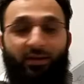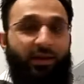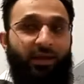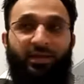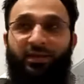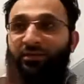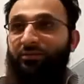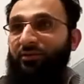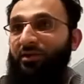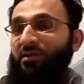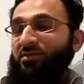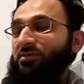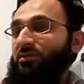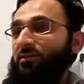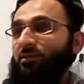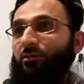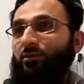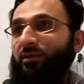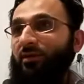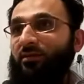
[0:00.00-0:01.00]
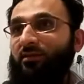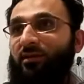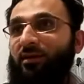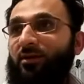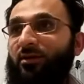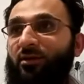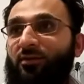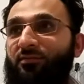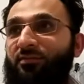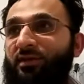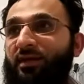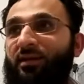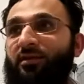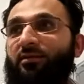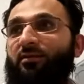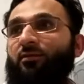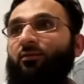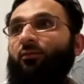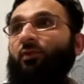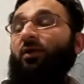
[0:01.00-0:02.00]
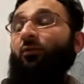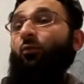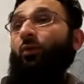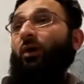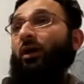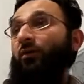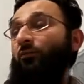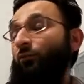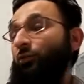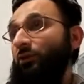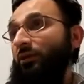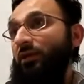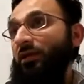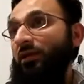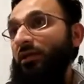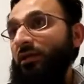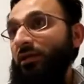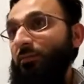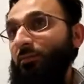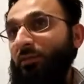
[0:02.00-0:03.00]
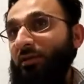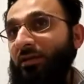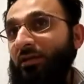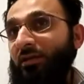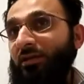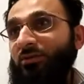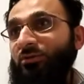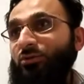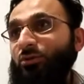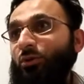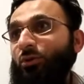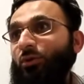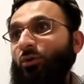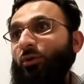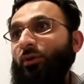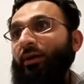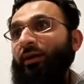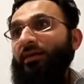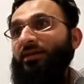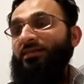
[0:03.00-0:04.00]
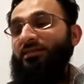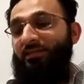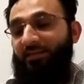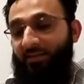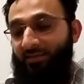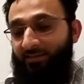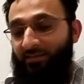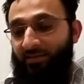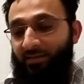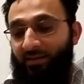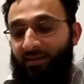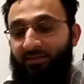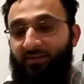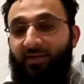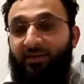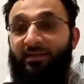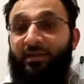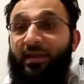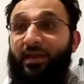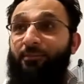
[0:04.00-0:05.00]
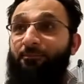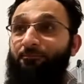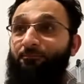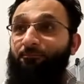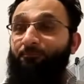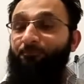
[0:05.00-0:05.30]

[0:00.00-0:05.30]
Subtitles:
Any reason you can think of that? Why would he be so excellent at that game?